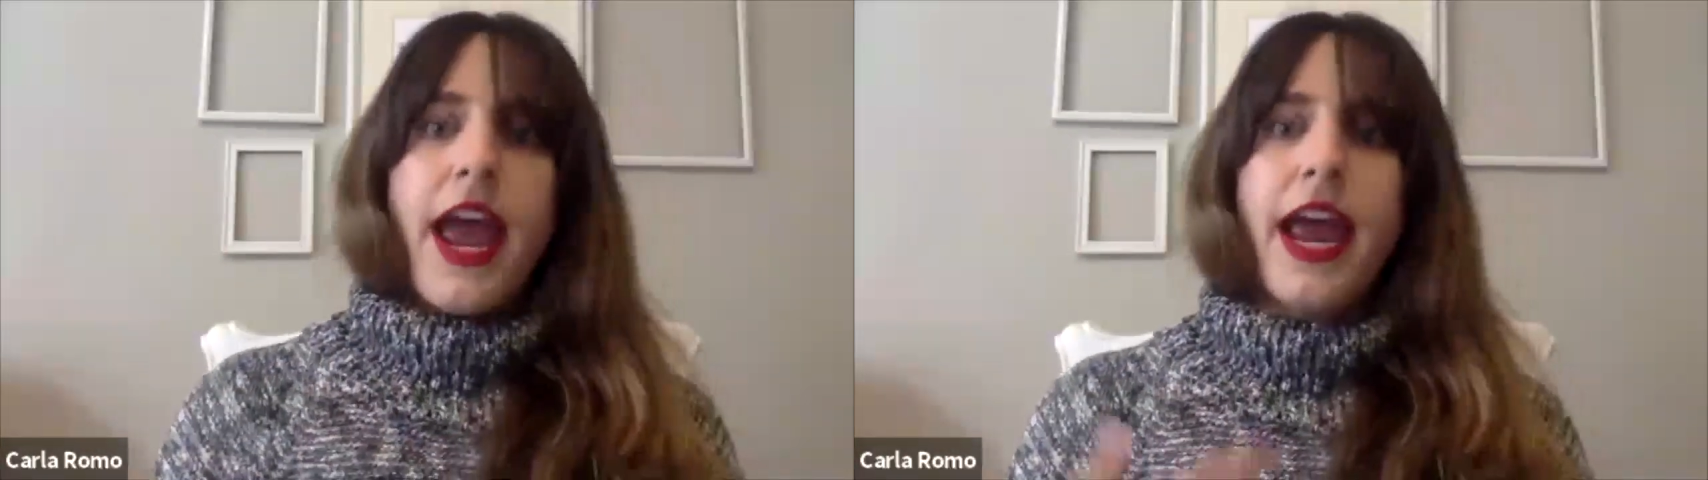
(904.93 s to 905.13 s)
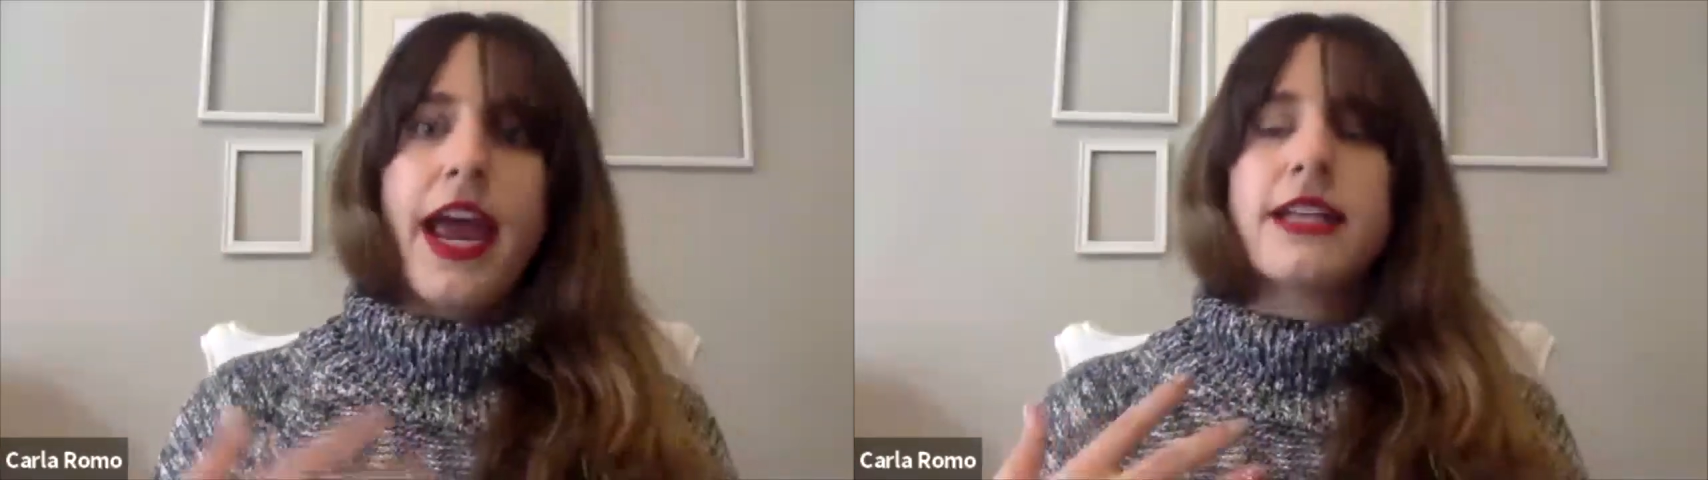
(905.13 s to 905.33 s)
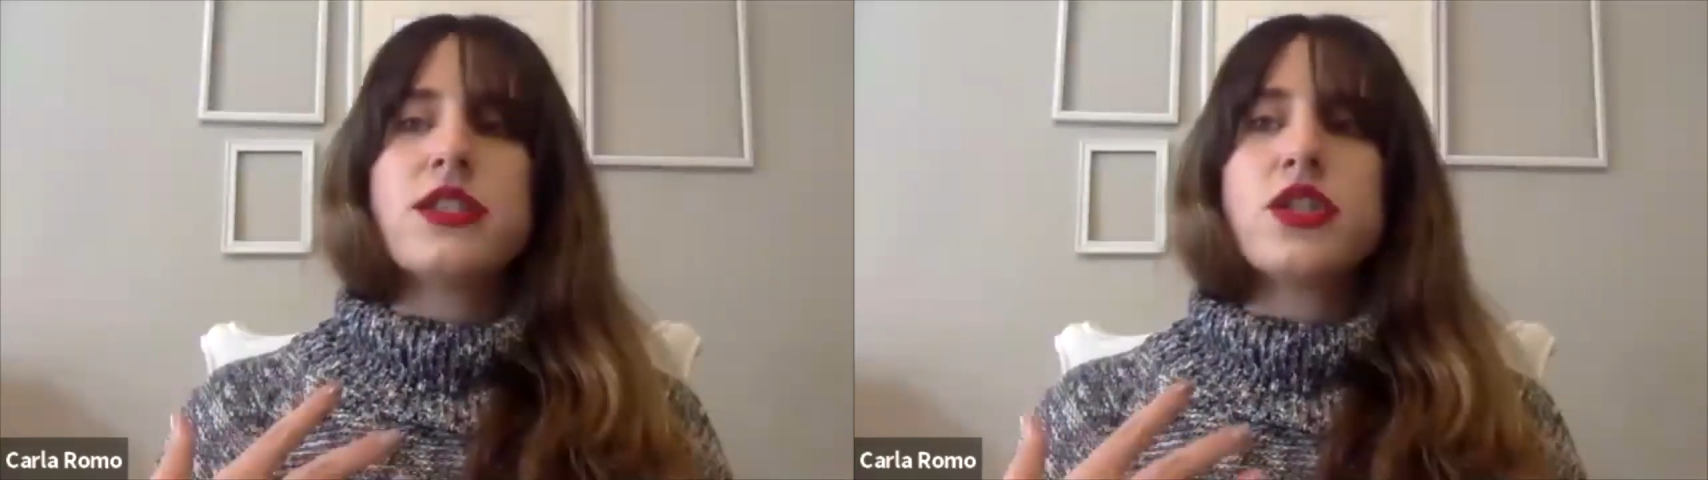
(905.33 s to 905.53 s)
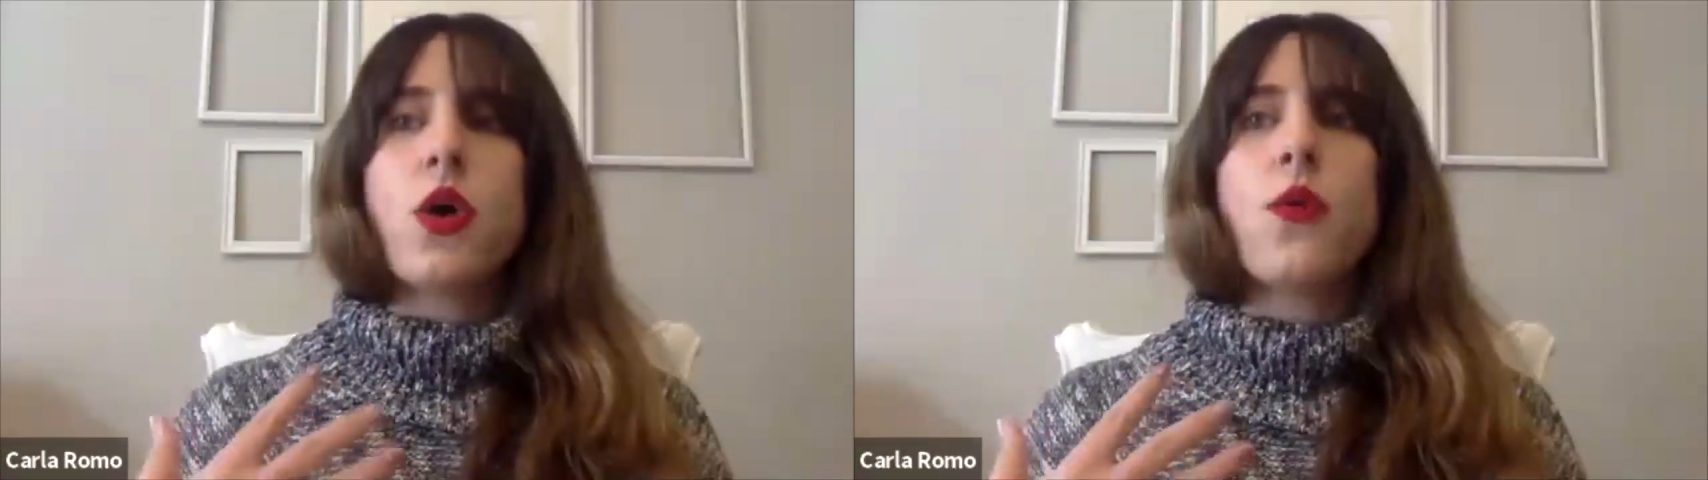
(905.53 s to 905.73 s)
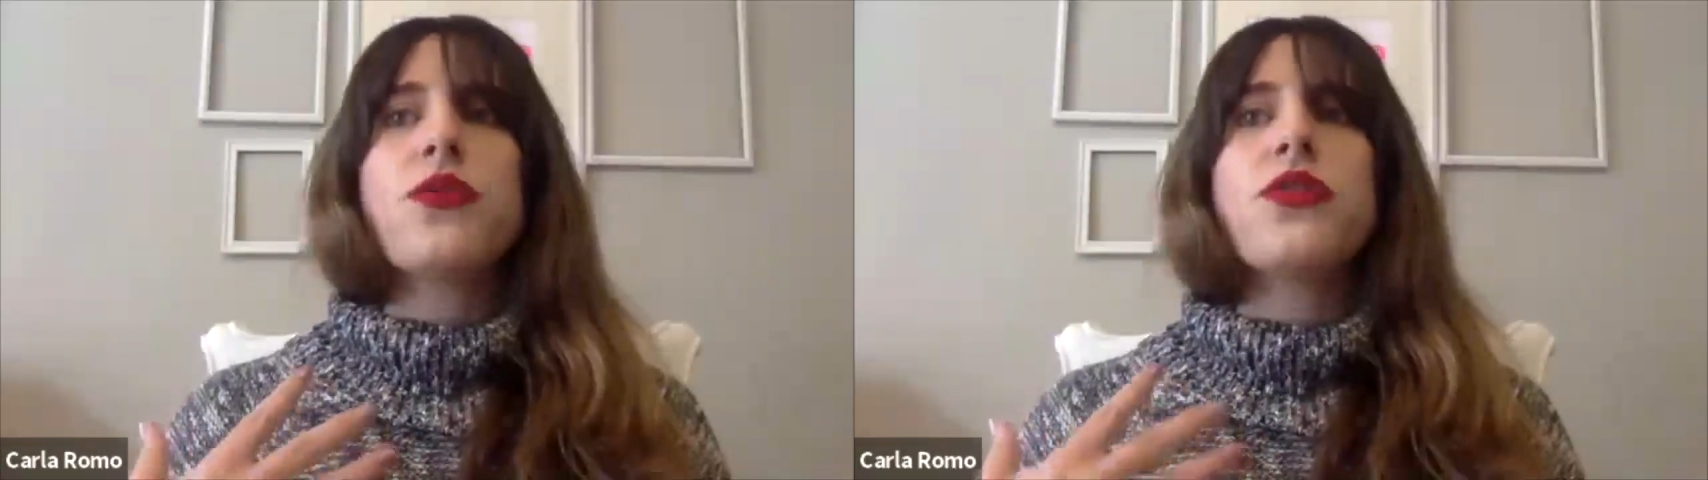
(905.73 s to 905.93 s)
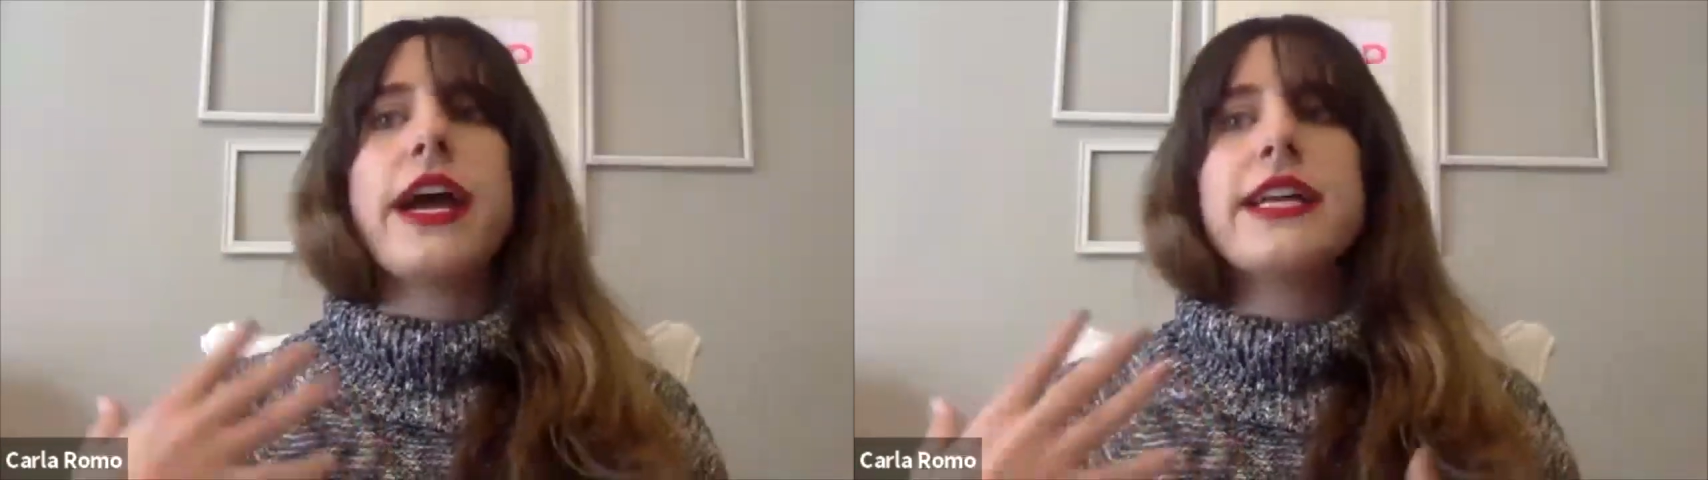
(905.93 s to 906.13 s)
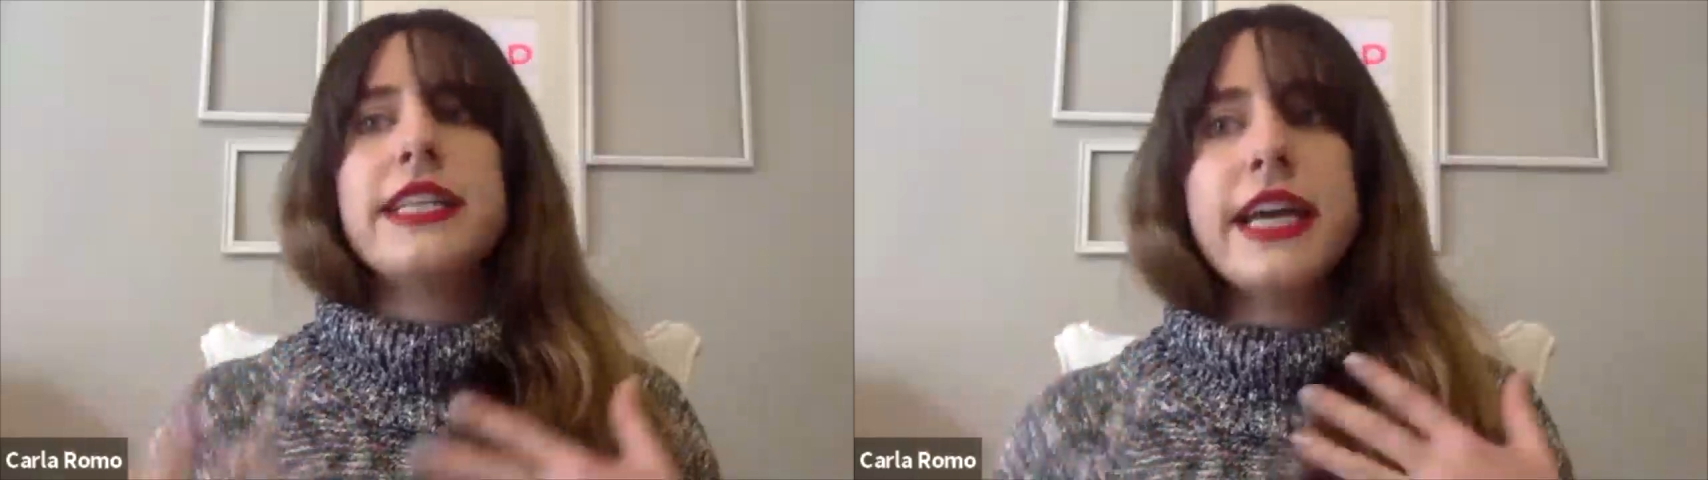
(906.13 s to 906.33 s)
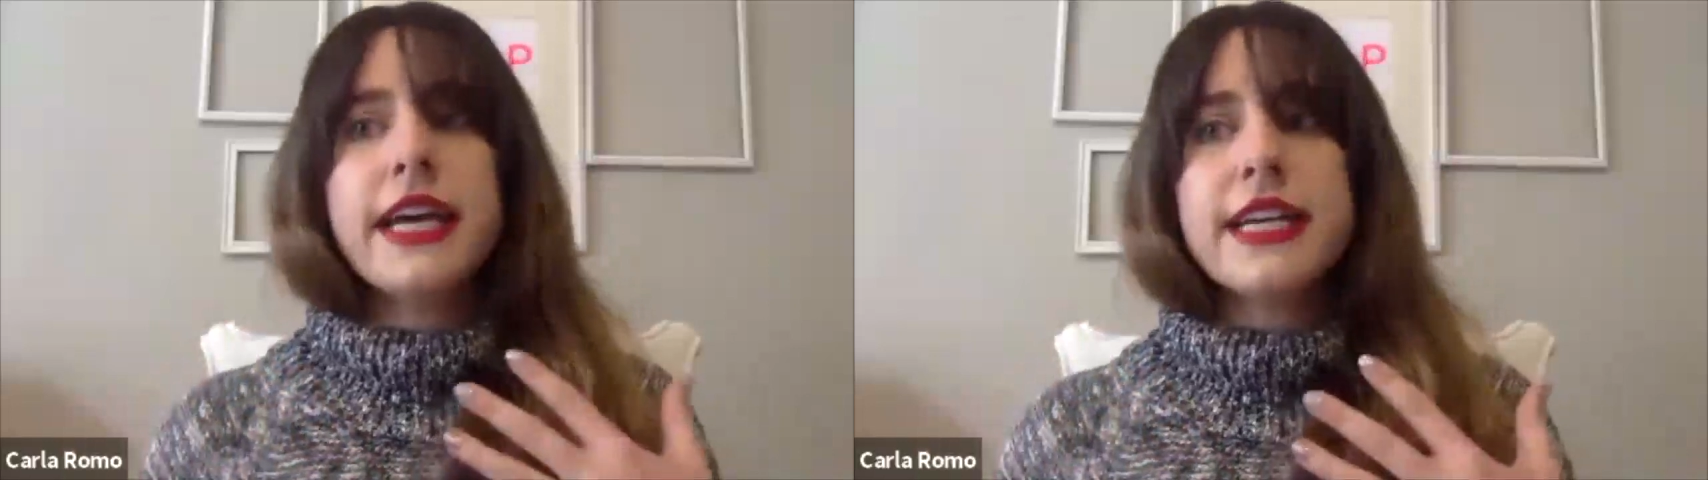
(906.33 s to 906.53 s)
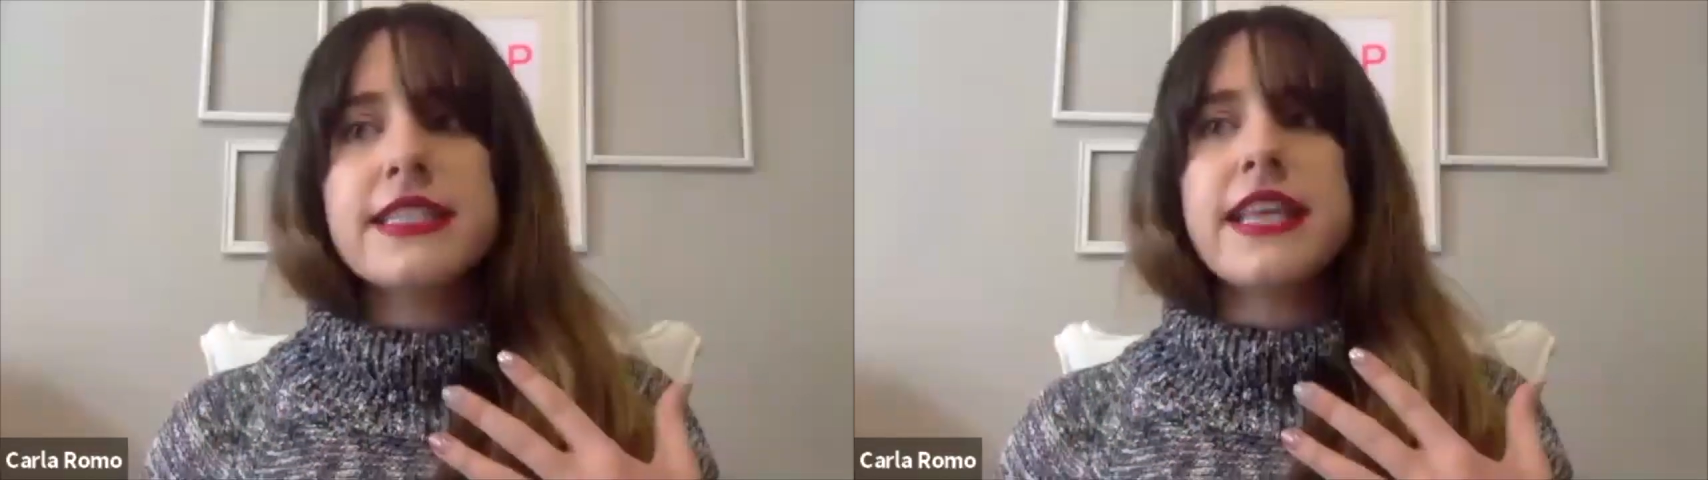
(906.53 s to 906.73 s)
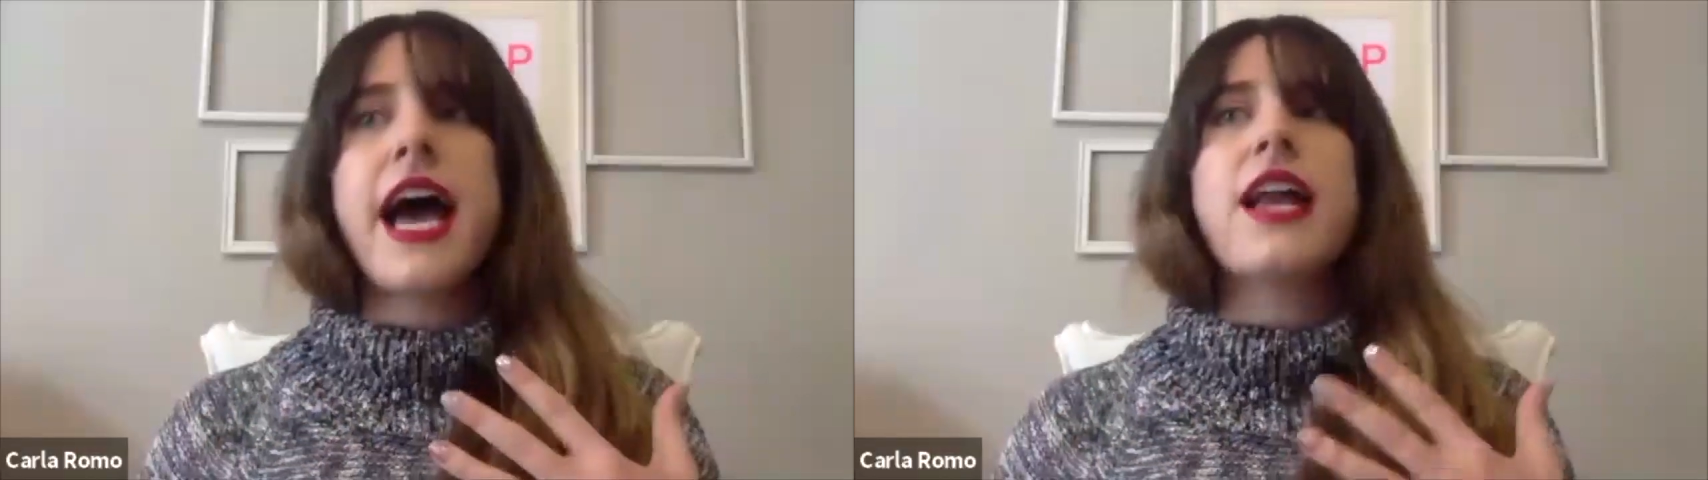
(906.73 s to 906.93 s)
And so the idea is
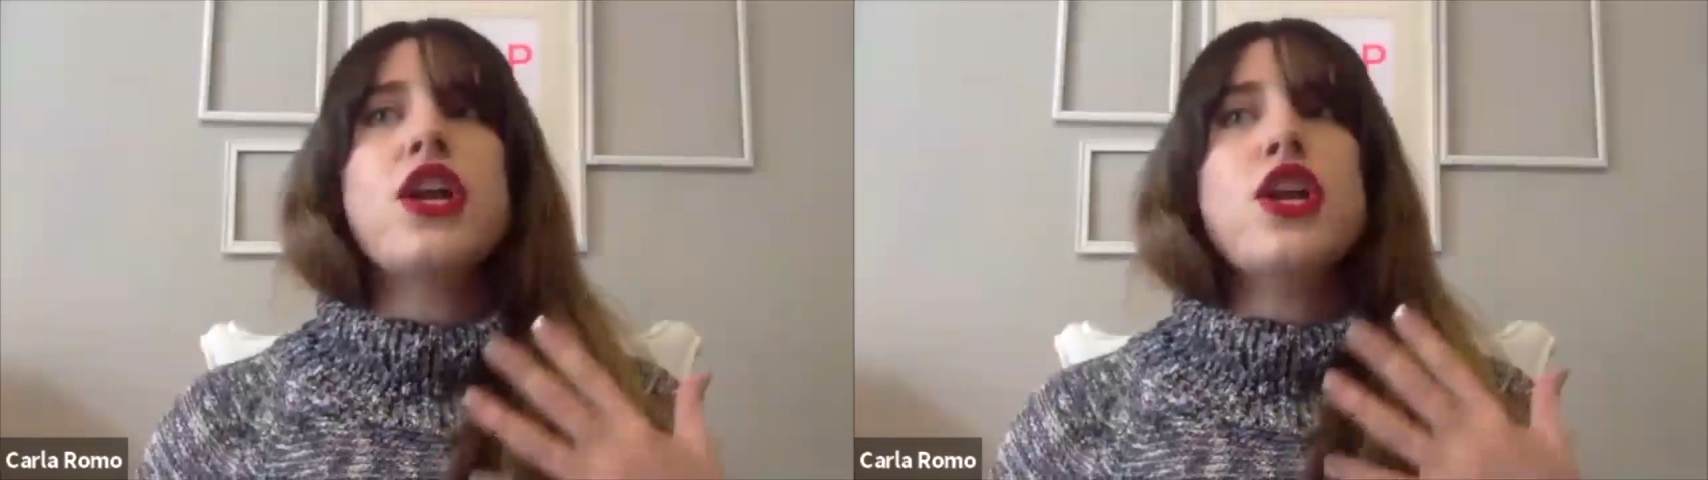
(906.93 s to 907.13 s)
that